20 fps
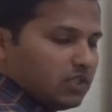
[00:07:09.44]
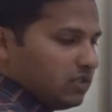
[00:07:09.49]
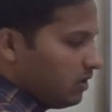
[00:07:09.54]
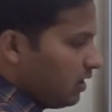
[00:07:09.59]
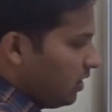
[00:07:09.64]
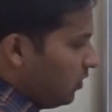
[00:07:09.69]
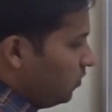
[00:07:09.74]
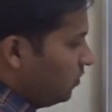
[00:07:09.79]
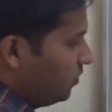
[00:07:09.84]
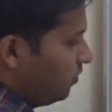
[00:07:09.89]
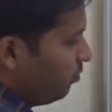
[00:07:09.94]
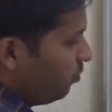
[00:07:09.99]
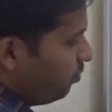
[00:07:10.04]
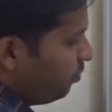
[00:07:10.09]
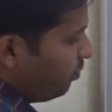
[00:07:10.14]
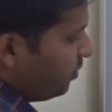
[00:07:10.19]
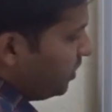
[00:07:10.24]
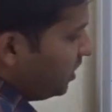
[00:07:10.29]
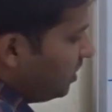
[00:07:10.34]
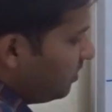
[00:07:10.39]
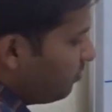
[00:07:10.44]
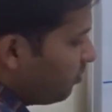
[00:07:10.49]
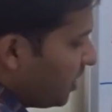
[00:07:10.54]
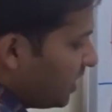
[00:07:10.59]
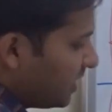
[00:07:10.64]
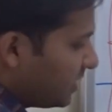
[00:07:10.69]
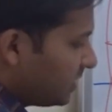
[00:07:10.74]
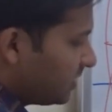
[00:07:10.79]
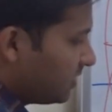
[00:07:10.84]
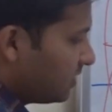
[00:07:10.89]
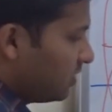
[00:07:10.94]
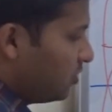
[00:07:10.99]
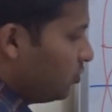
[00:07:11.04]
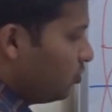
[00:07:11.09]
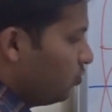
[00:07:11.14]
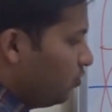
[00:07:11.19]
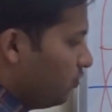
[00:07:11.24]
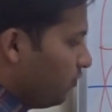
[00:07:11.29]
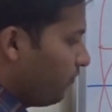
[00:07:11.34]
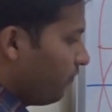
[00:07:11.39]
Now p plus
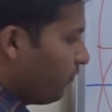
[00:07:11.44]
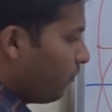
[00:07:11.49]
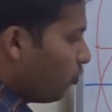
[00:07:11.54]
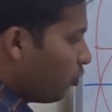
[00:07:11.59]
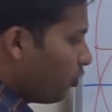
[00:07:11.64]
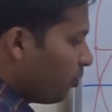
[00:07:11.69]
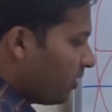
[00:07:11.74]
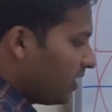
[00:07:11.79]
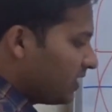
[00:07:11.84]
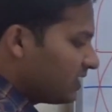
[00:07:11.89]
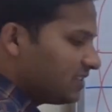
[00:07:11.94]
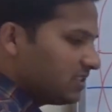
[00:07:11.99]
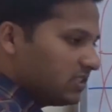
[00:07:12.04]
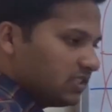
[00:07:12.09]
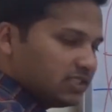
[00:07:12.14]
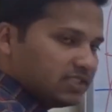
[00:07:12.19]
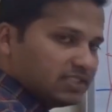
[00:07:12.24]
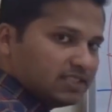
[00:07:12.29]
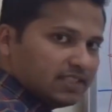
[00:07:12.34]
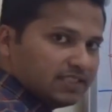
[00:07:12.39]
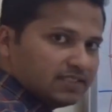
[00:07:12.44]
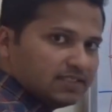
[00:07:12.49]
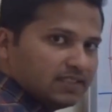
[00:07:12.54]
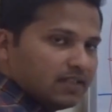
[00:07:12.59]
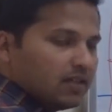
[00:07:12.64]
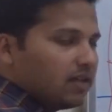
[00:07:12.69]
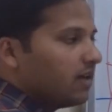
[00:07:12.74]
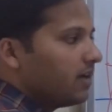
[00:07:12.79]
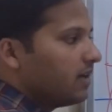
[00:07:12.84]
q, 4 plus 6 is